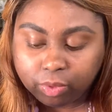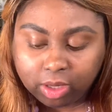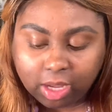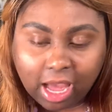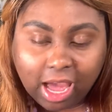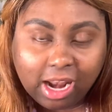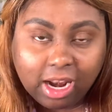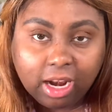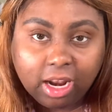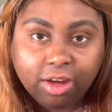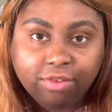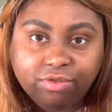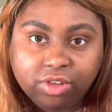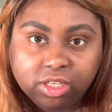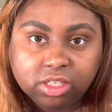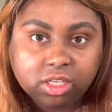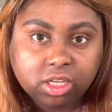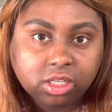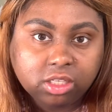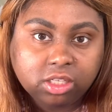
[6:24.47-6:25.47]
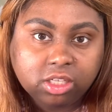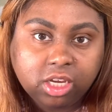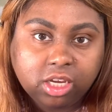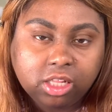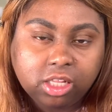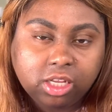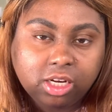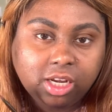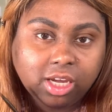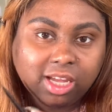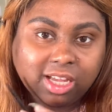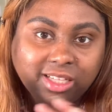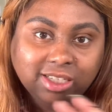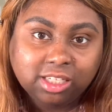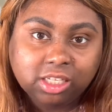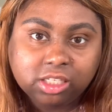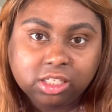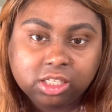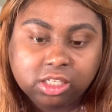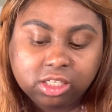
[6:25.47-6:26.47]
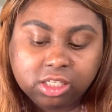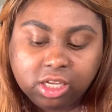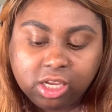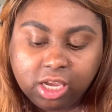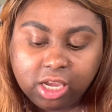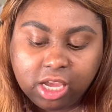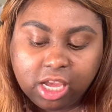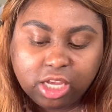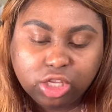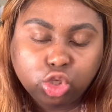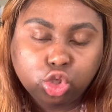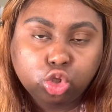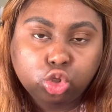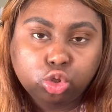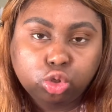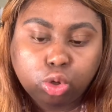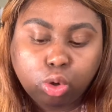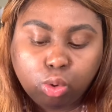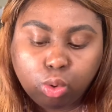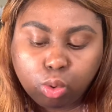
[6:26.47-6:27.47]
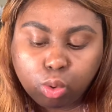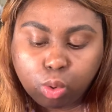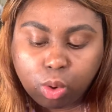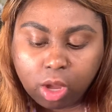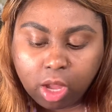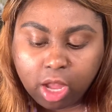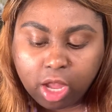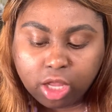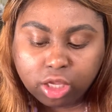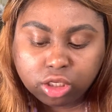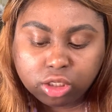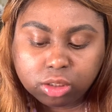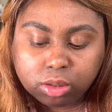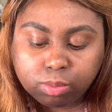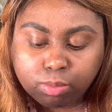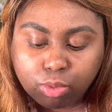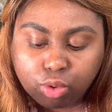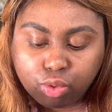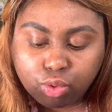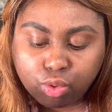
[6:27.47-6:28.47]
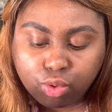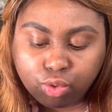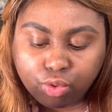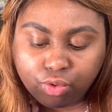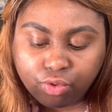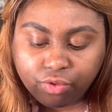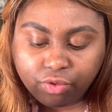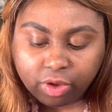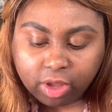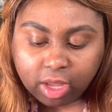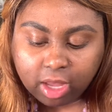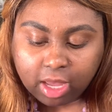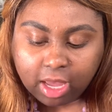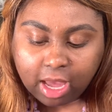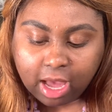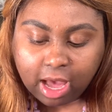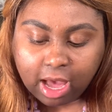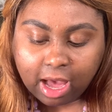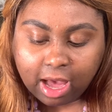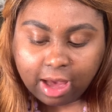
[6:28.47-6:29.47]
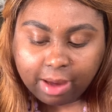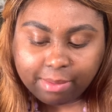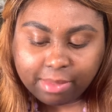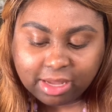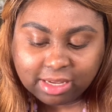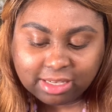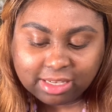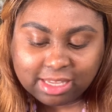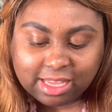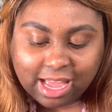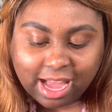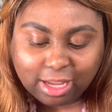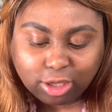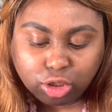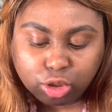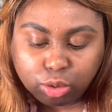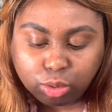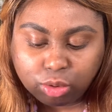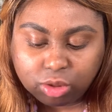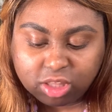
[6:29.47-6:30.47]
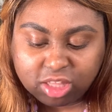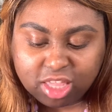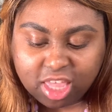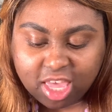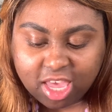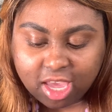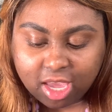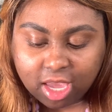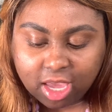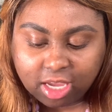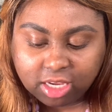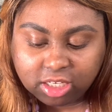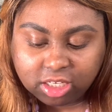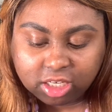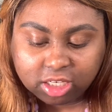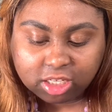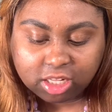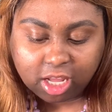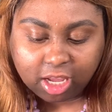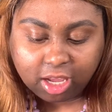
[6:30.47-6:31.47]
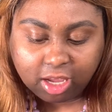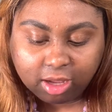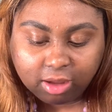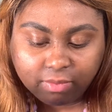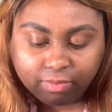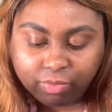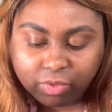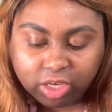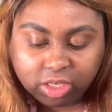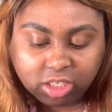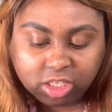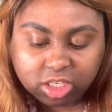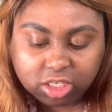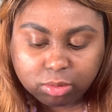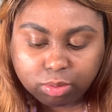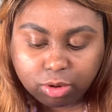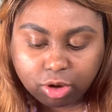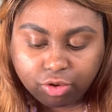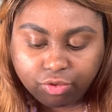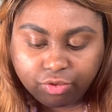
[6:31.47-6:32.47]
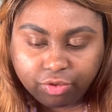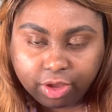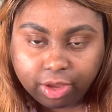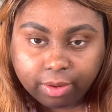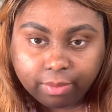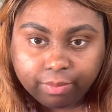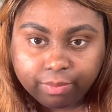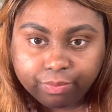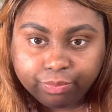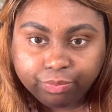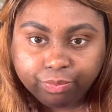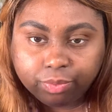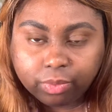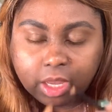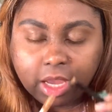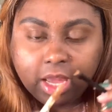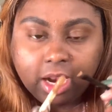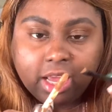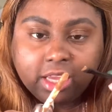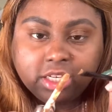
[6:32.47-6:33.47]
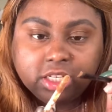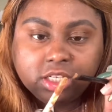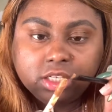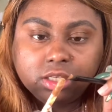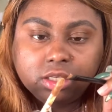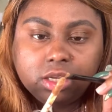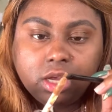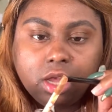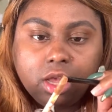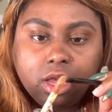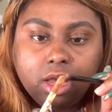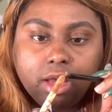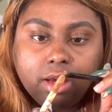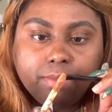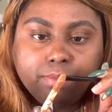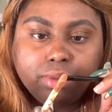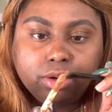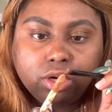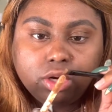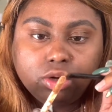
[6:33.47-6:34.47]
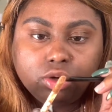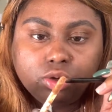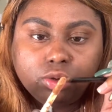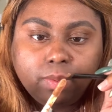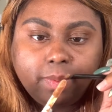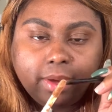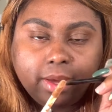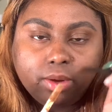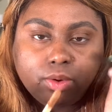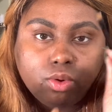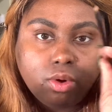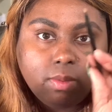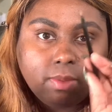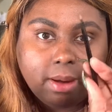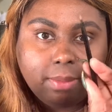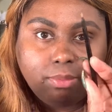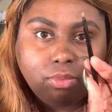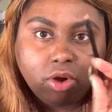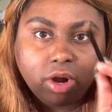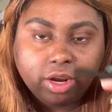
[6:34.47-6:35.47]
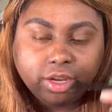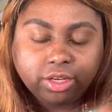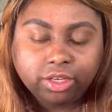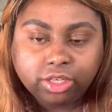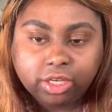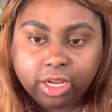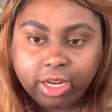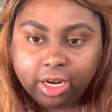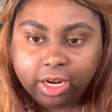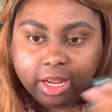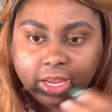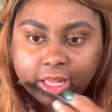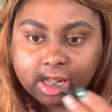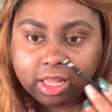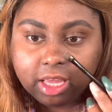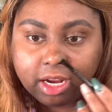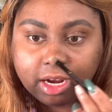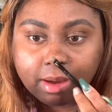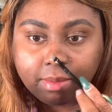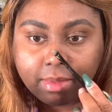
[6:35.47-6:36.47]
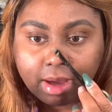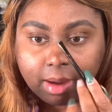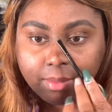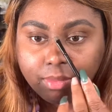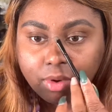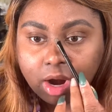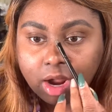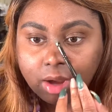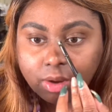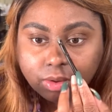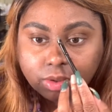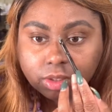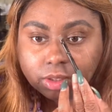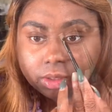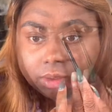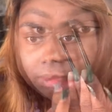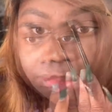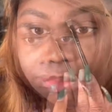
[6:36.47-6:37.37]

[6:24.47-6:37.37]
I love this concealer. The consistency is so smooth. Um, it's not too thick. It's just like, it's just perfect. And I just put a little bit on my brush and then clean up my brows.